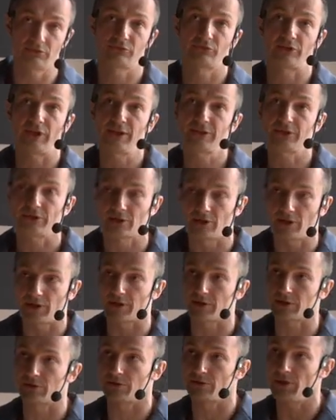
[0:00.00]
stated
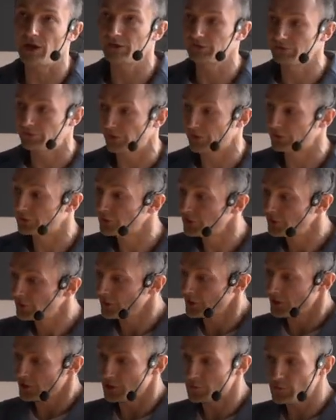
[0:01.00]
like that
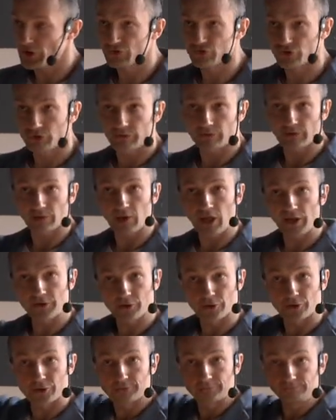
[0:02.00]
imagine the
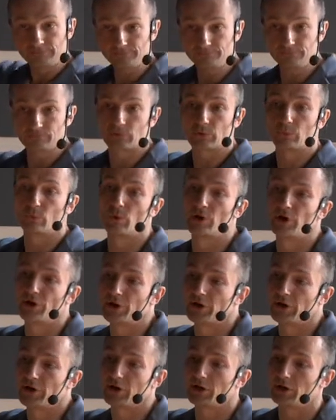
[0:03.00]
ladder
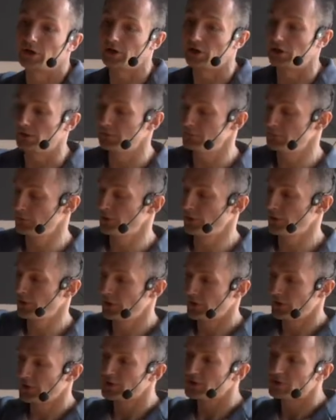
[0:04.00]
where
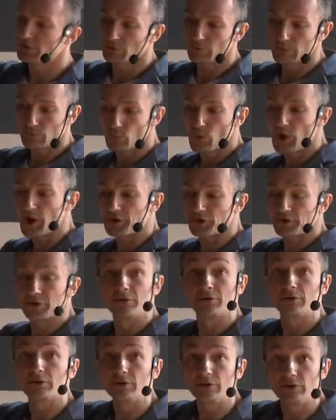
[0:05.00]
1
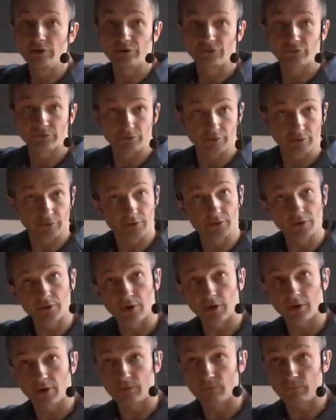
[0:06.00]
is
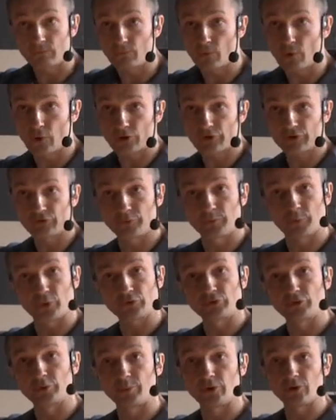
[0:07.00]
worst
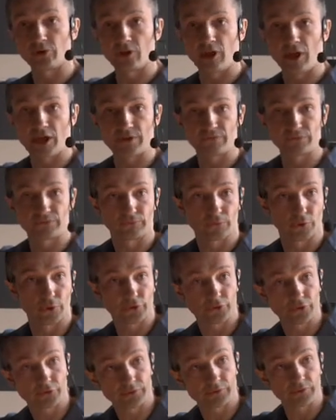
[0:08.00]
possible life for
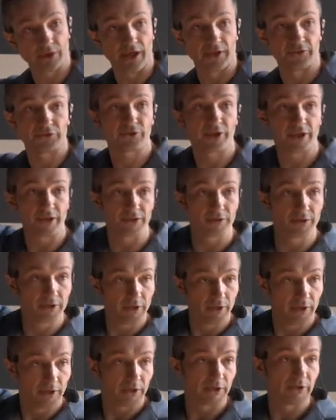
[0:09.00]
you and 10
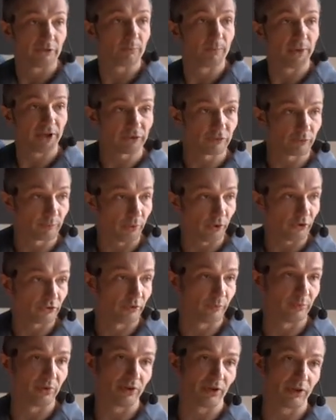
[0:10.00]
is best
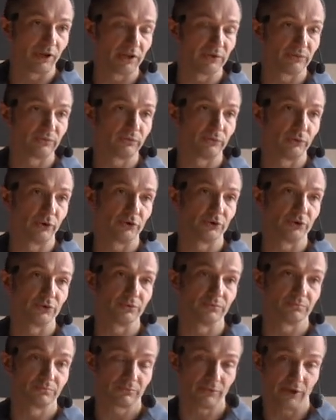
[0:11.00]
possible life for
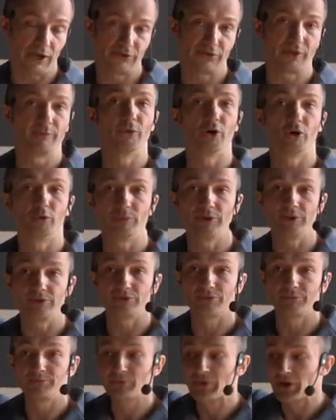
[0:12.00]
you at the
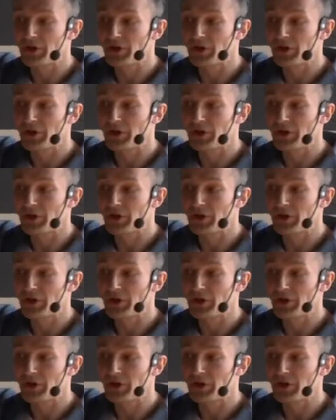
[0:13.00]
moment.